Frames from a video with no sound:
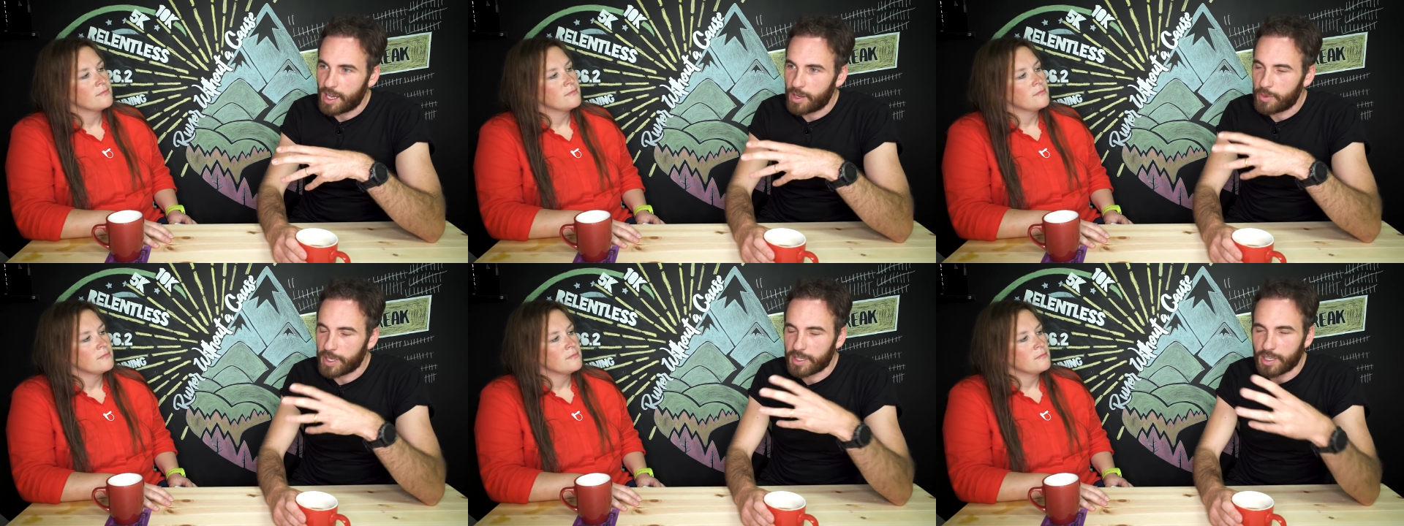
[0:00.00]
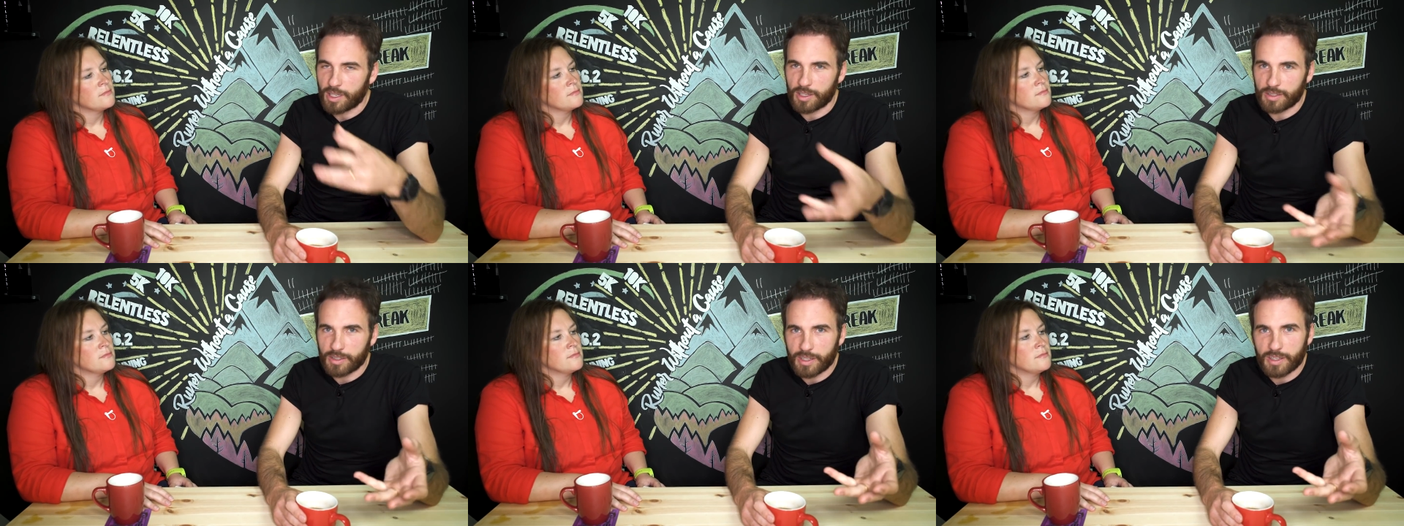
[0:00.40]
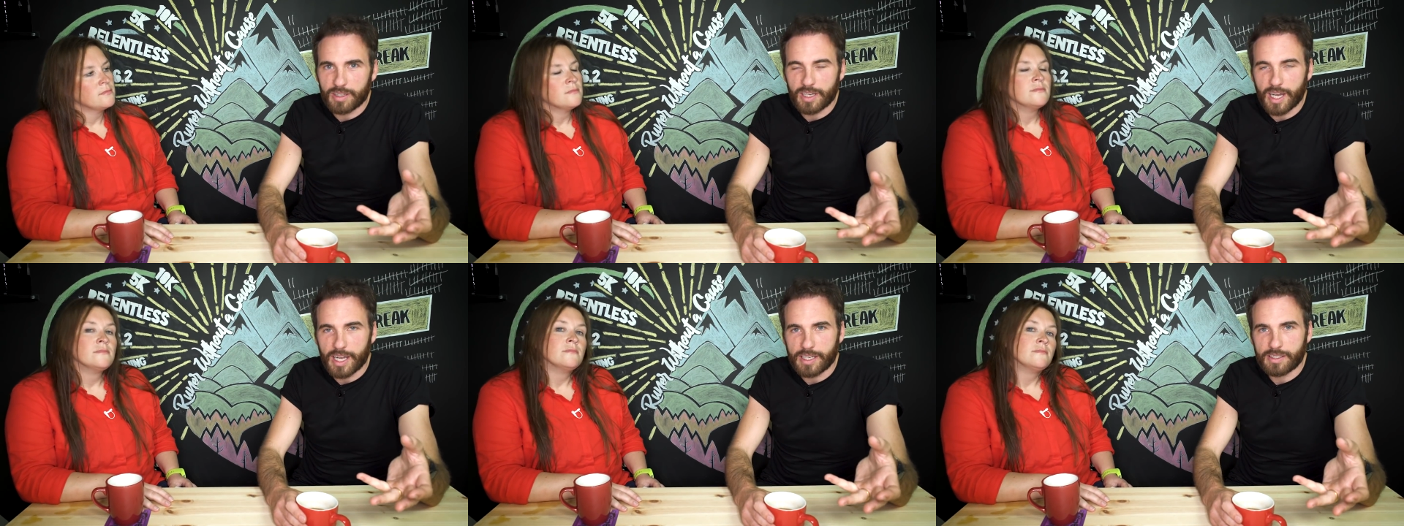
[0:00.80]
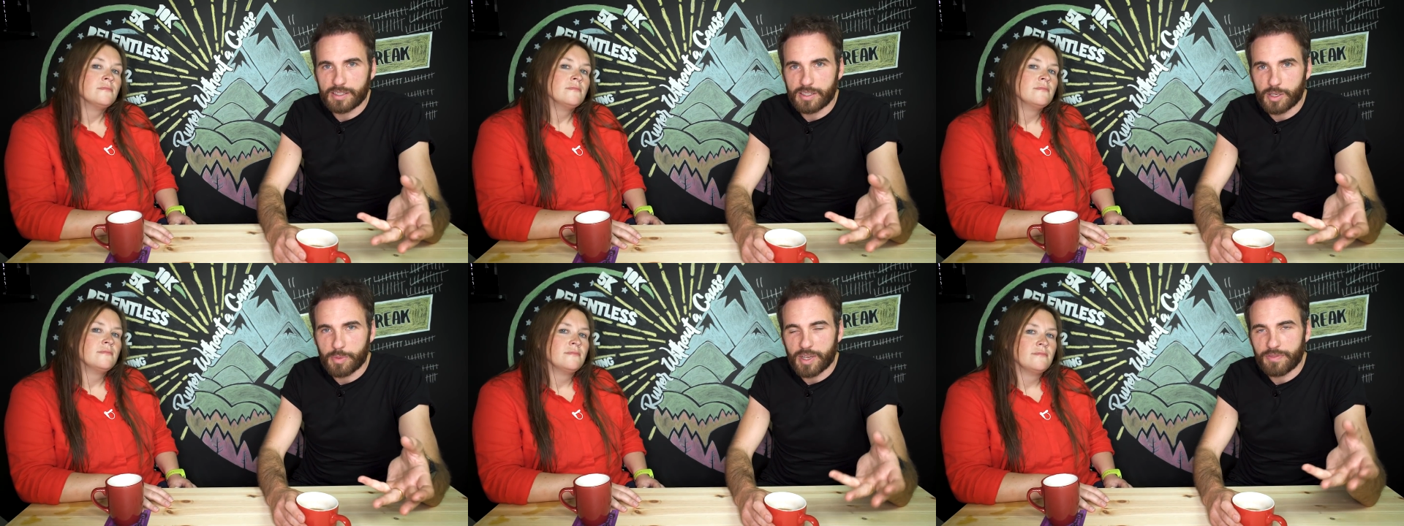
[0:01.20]
Speaker 1: I went along the other night to
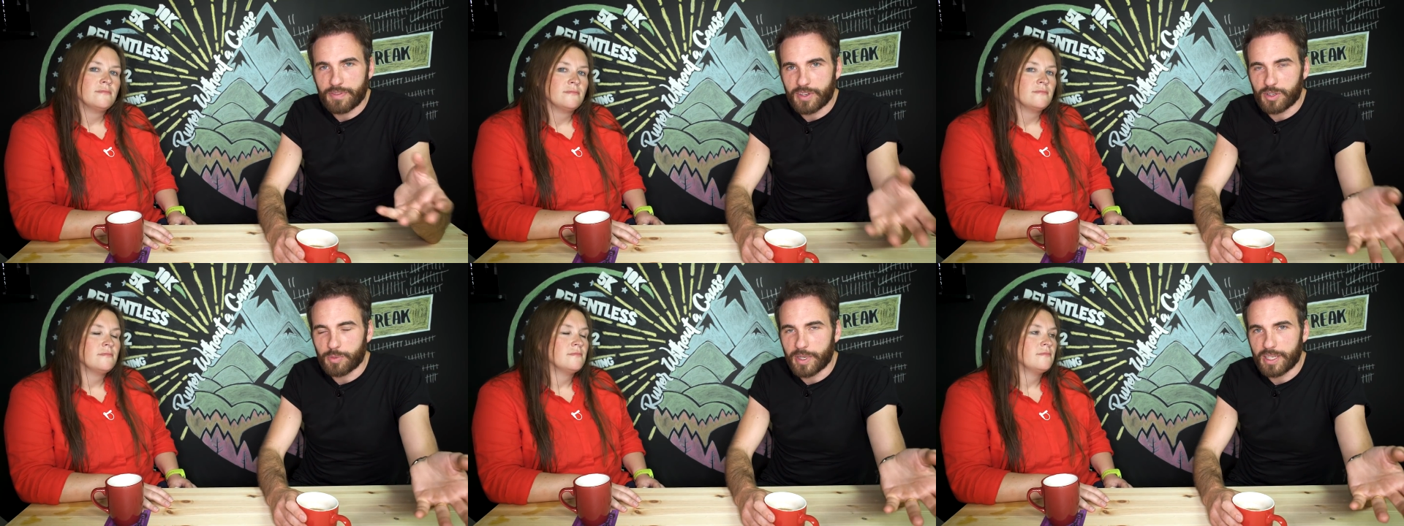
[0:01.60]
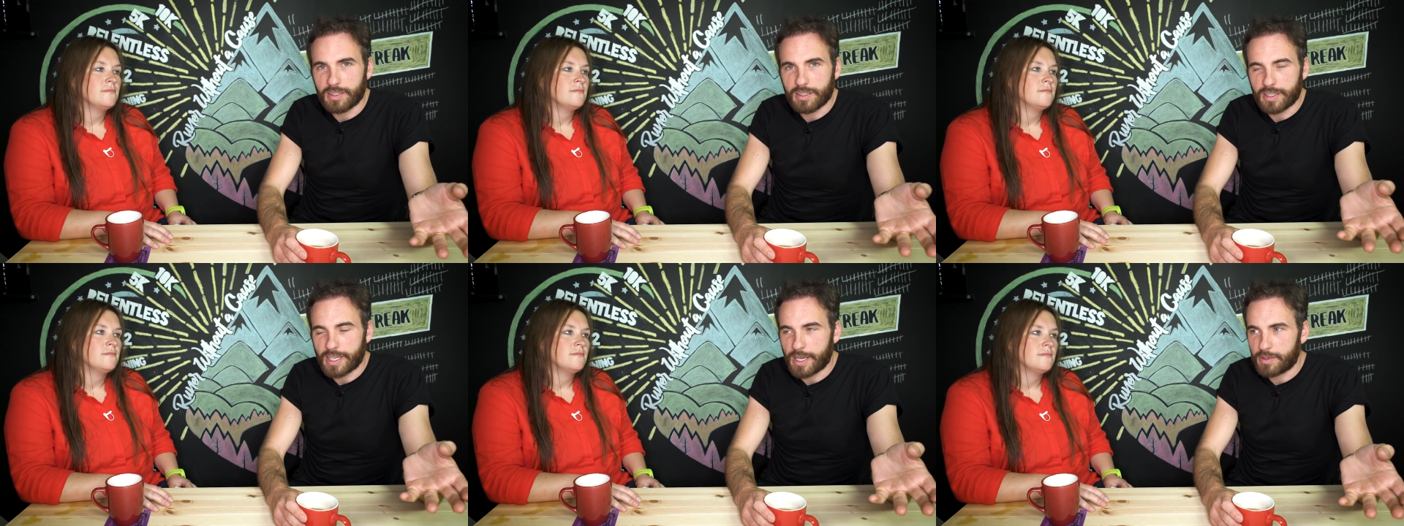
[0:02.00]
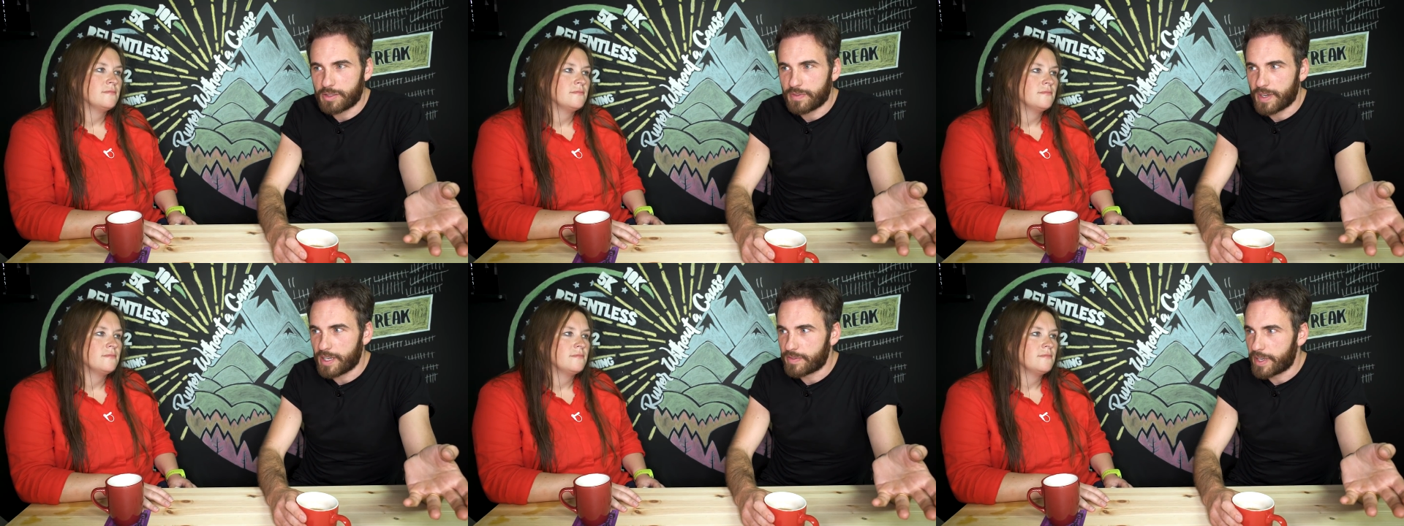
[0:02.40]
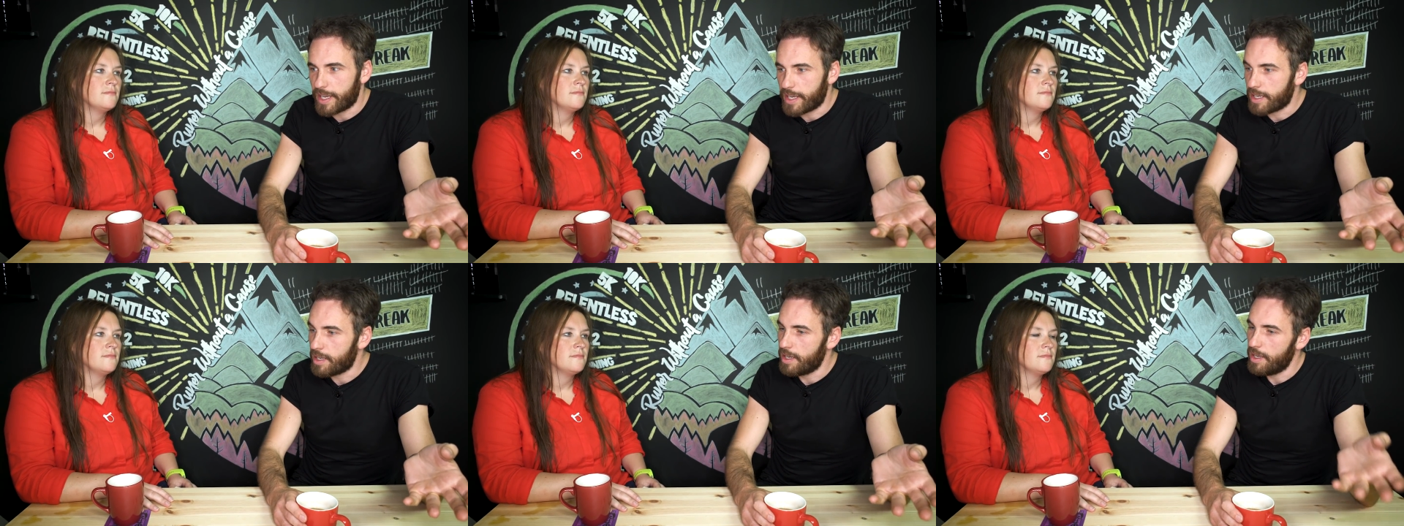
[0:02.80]
do a bit of filming at Couch to five
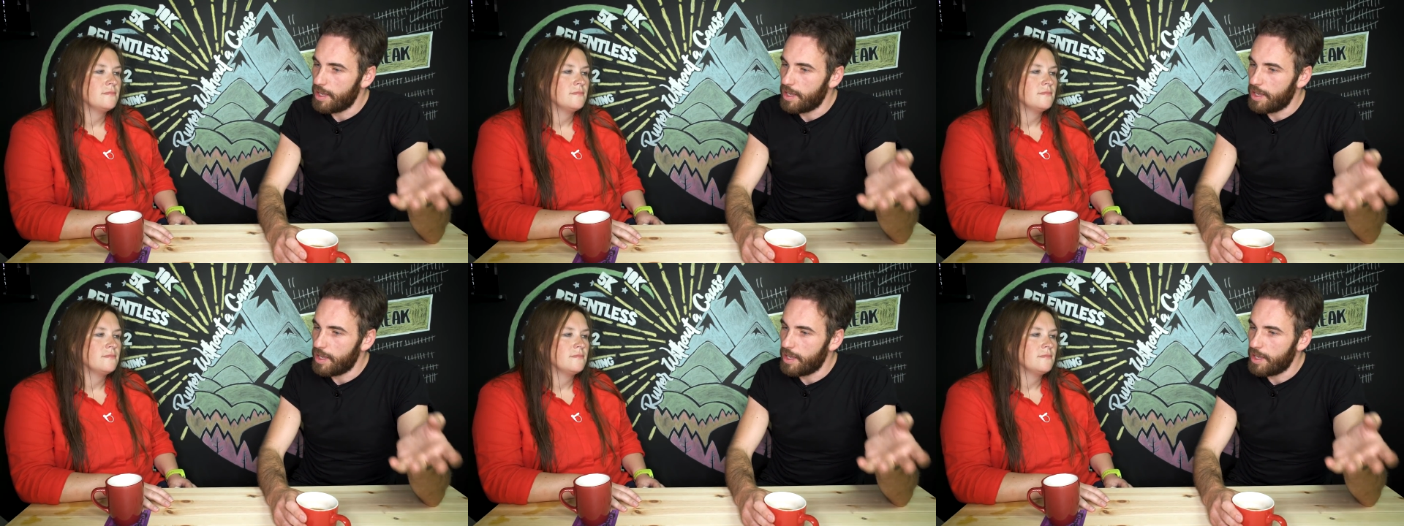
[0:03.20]
K.